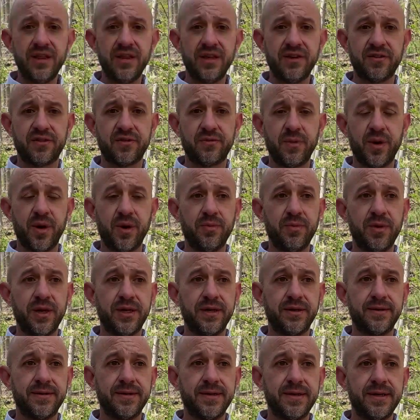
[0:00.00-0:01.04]
in this
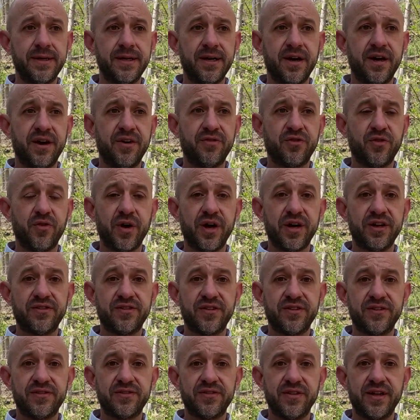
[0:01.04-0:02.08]
moment of
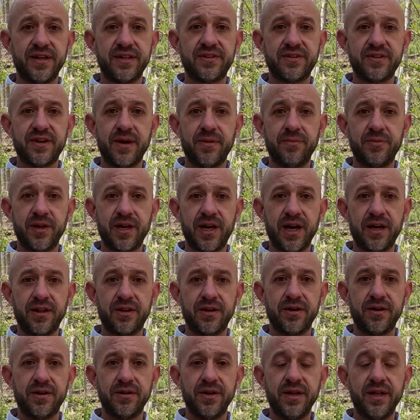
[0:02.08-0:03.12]
crisis, let's come
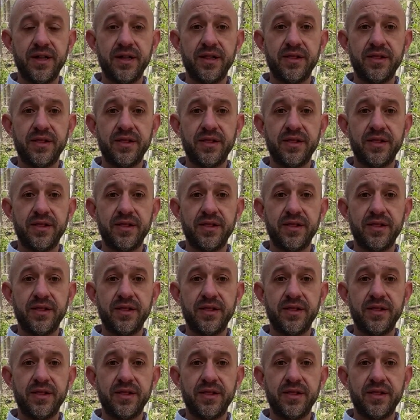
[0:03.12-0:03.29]
together.